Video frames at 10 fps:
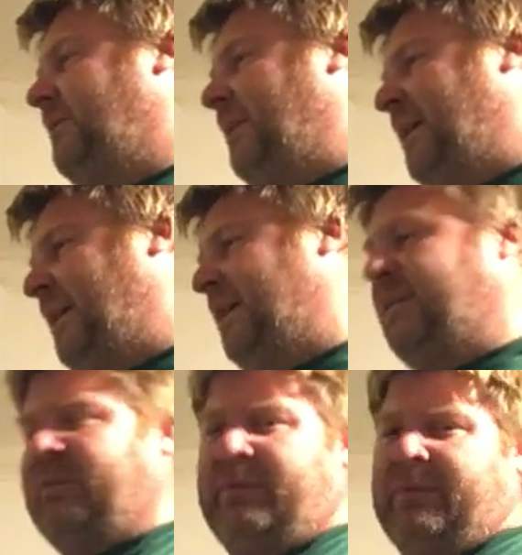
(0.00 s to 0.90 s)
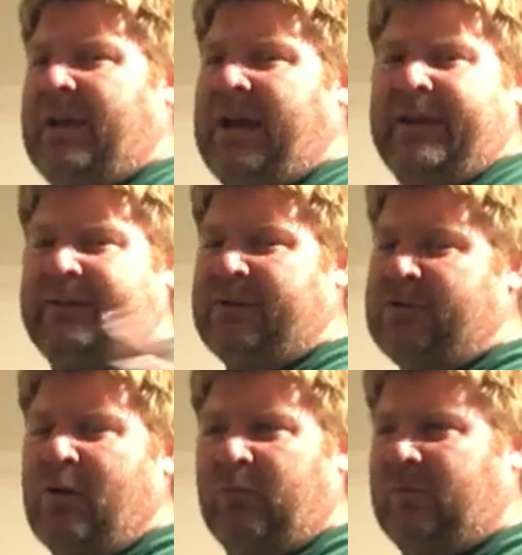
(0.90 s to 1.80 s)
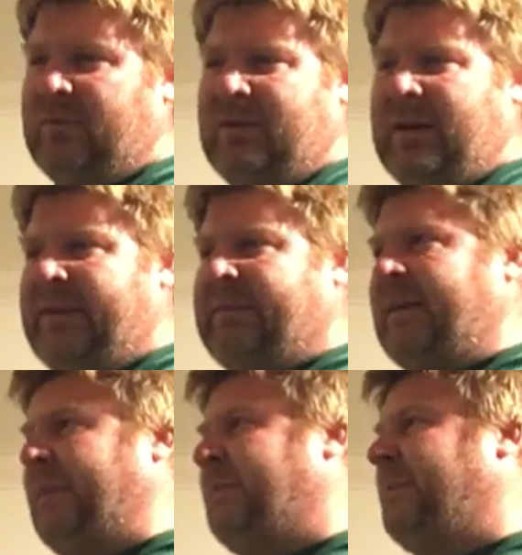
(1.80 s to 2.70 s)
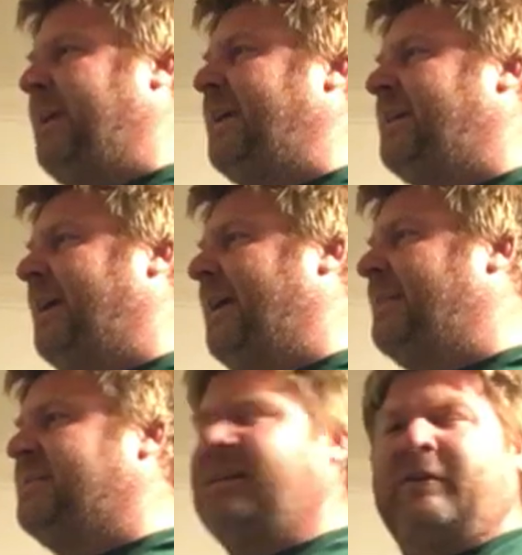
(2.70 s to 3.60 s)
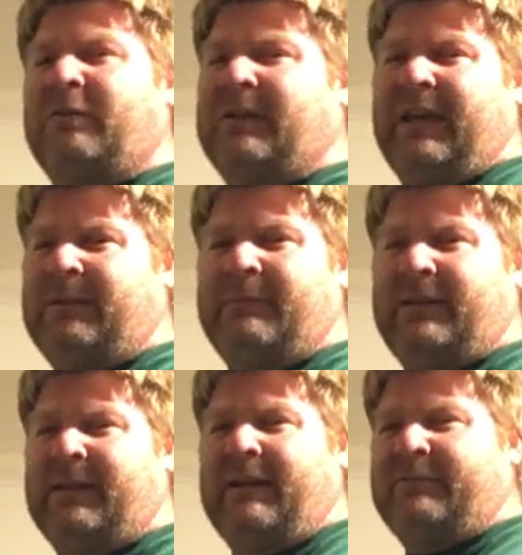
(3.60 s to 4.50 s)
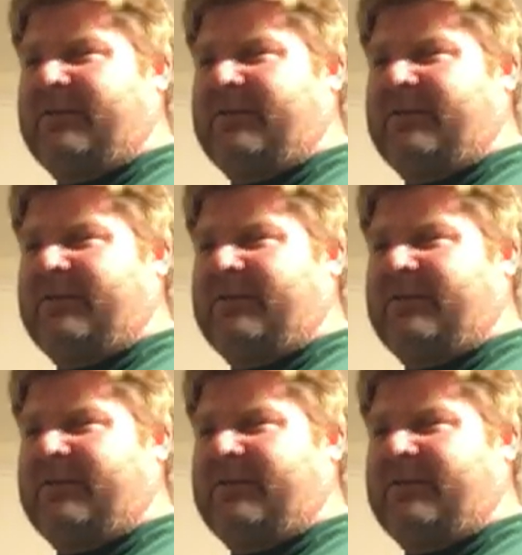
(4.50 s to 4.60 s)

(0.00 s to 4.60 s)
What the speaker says: And I think Ed Till came in after